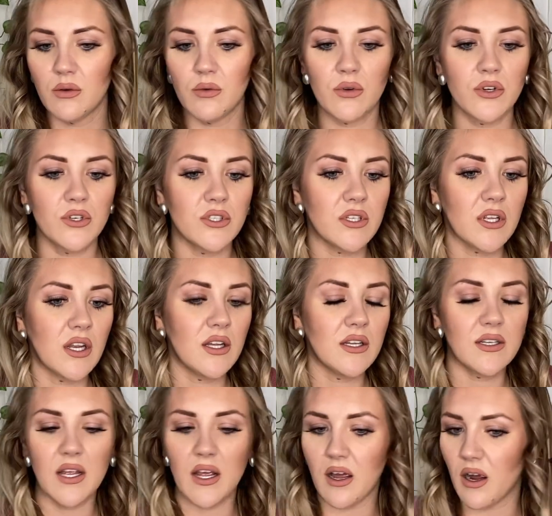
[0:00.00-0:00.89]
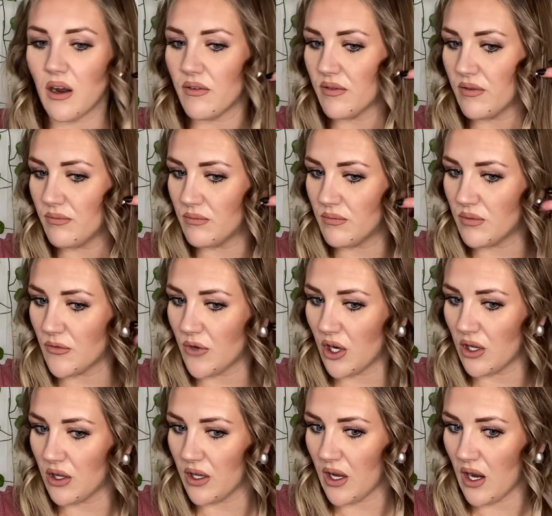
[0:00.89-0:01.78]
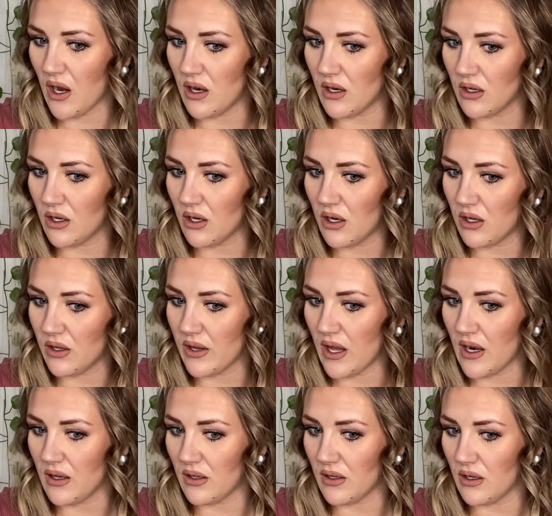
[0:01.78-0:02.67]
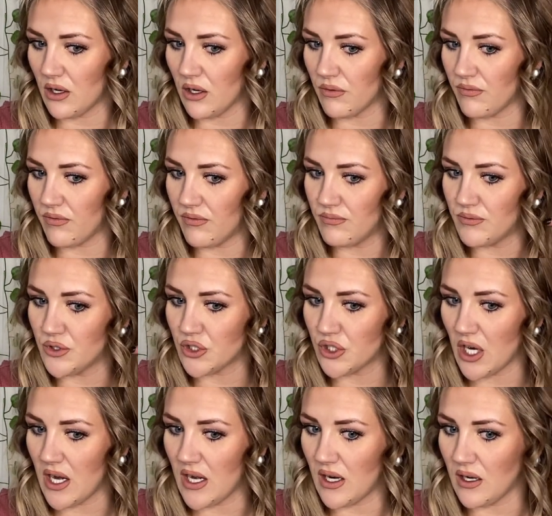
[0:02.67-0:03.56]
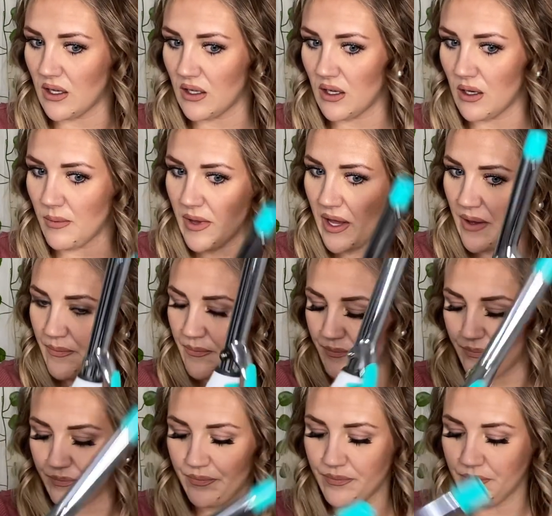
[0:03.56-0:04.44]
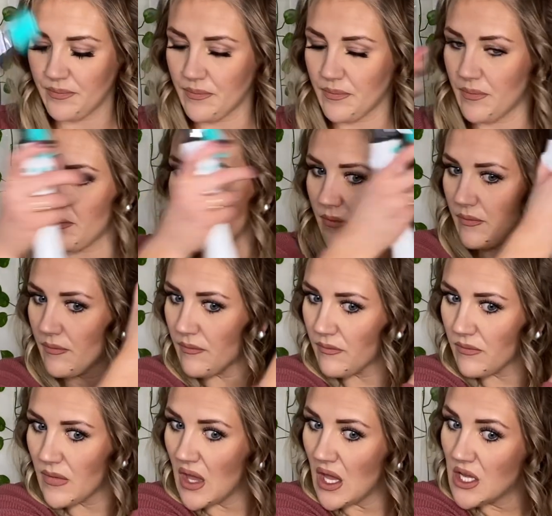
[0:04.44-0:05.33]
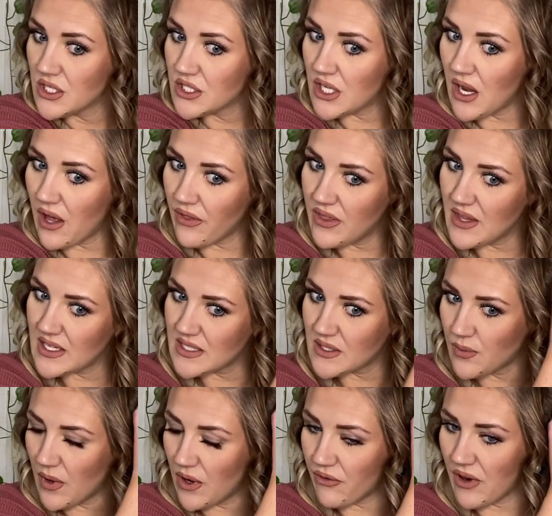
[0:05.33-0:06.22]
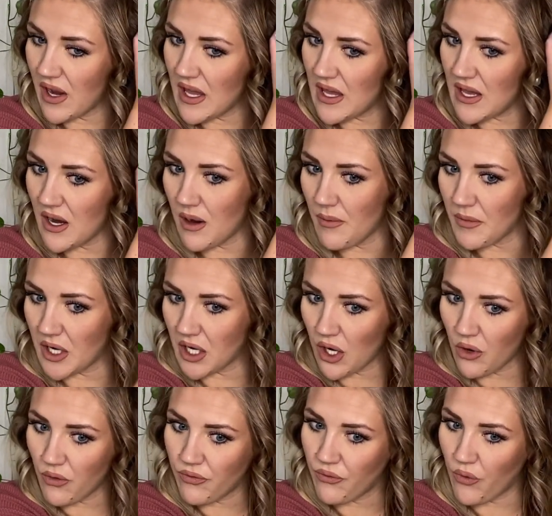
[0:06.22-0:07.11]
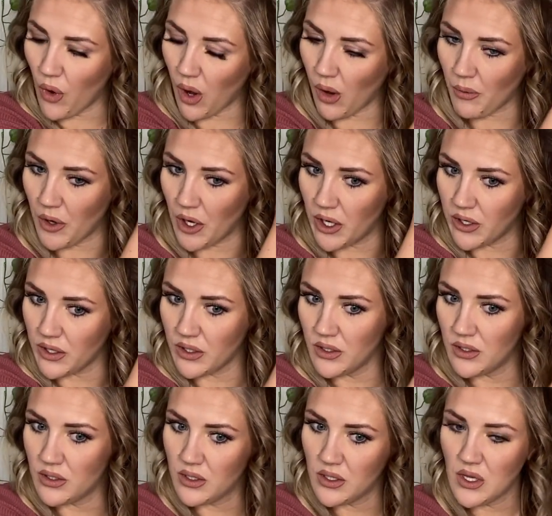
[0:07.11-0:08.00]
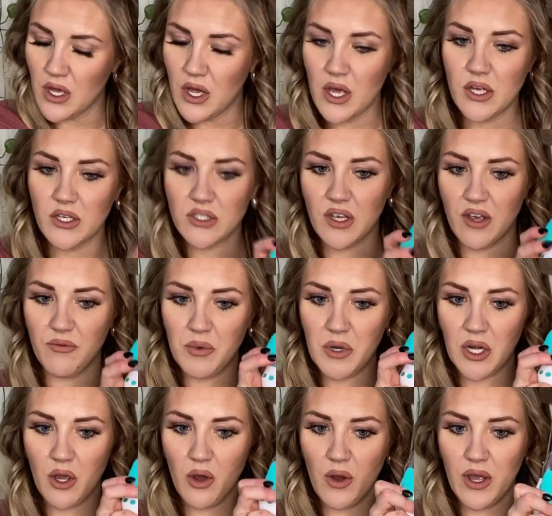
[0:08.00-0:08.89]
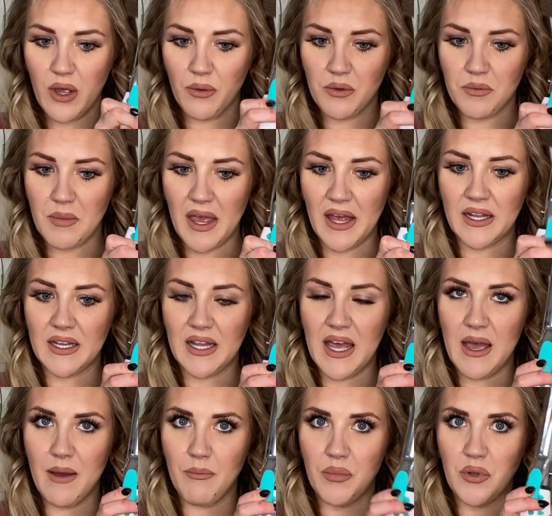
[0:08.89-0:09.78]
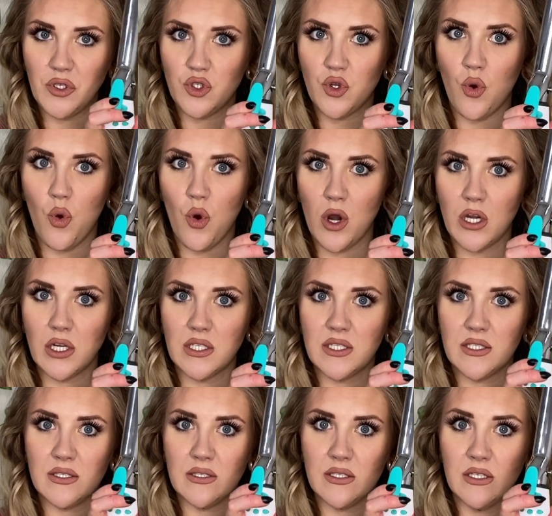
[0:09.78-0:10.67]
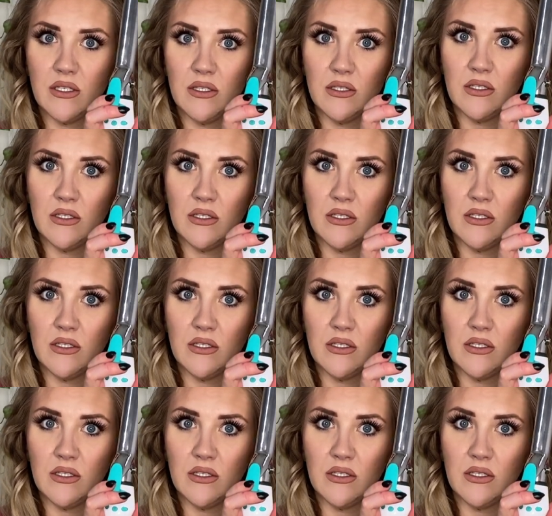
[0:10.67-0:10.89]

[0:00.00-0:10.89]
We're just gonna take our curling iron and curl that a little, or straighten it a little bit. So now this one right here, I'm gonna go forward. So I've been going with my clamp towards